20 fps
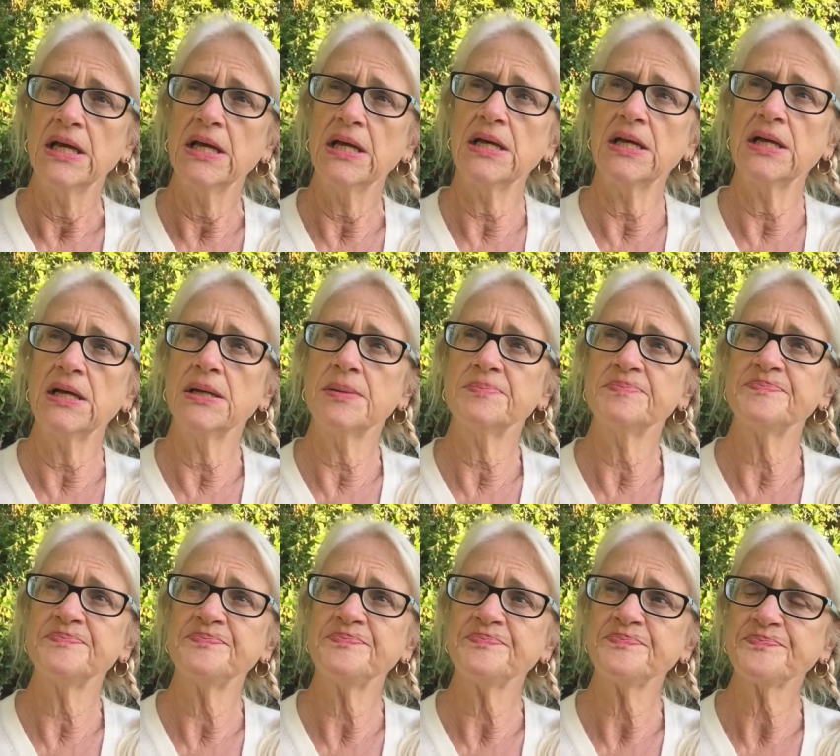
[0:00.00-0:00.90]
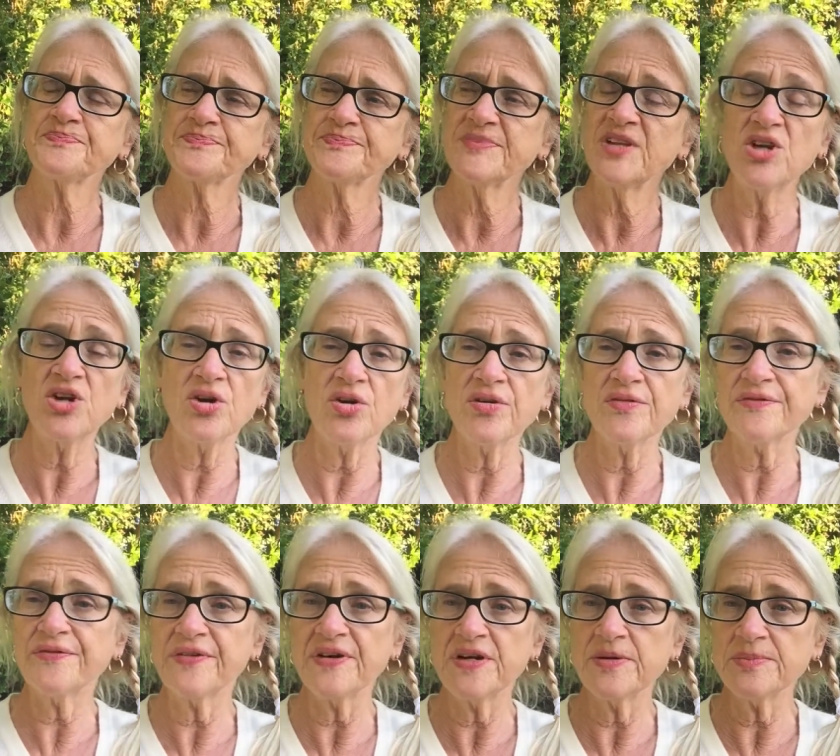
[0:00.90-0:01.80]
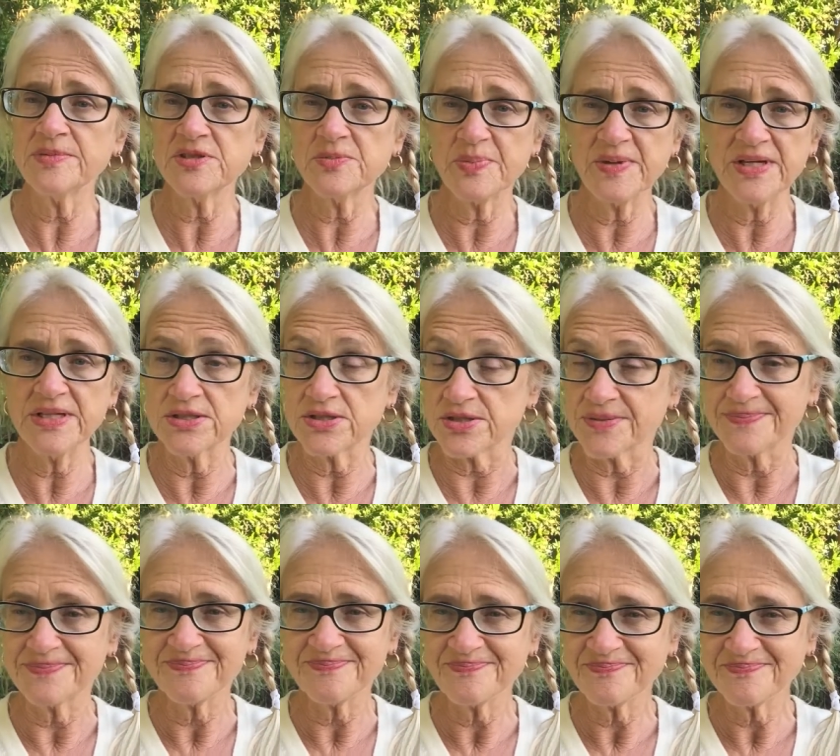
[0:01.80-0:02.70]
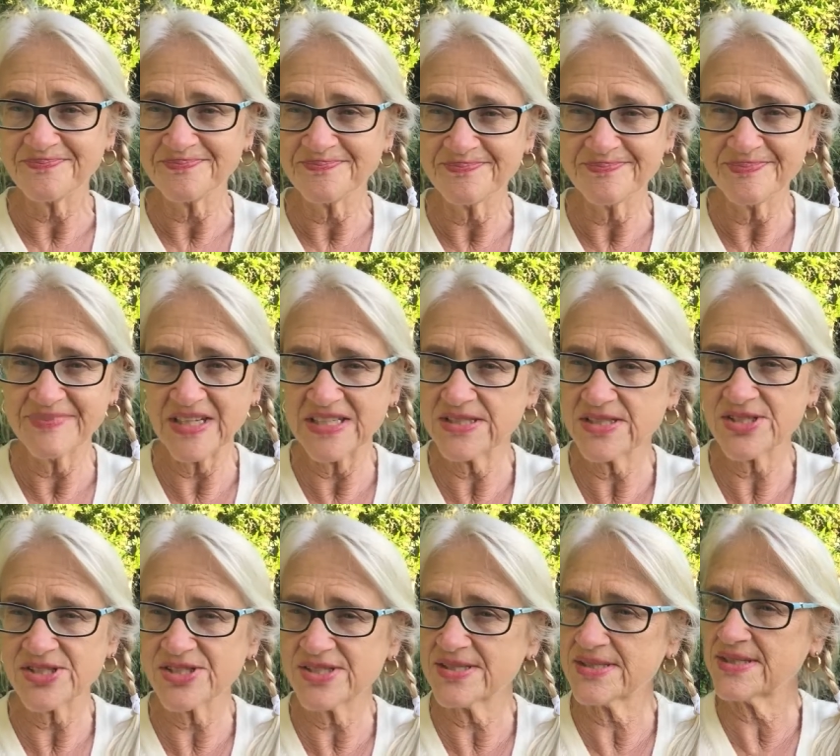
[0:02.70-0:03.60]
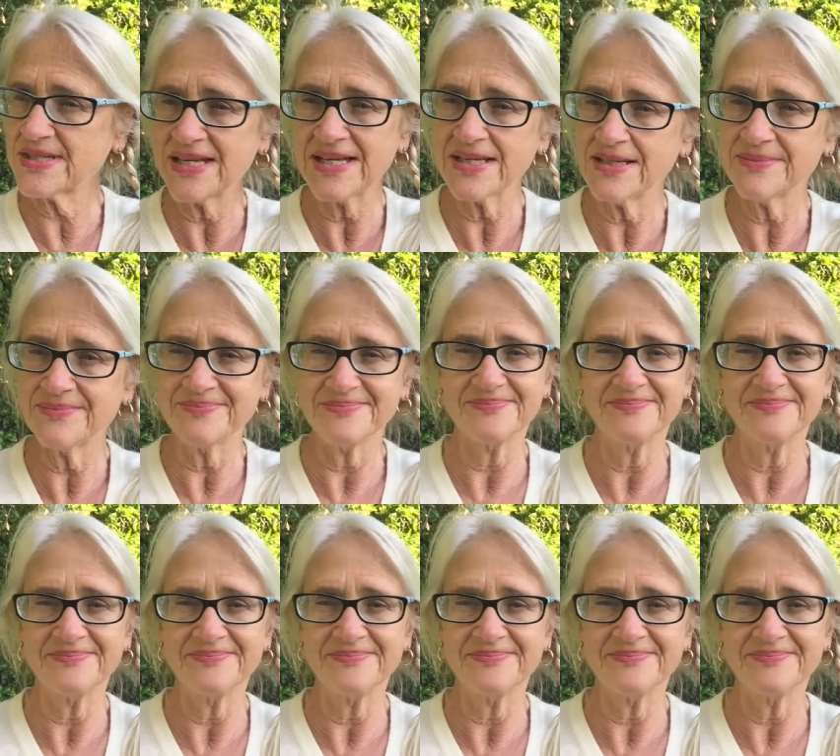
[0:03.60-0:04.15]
Um, you don't have freedom of speech. That's just it.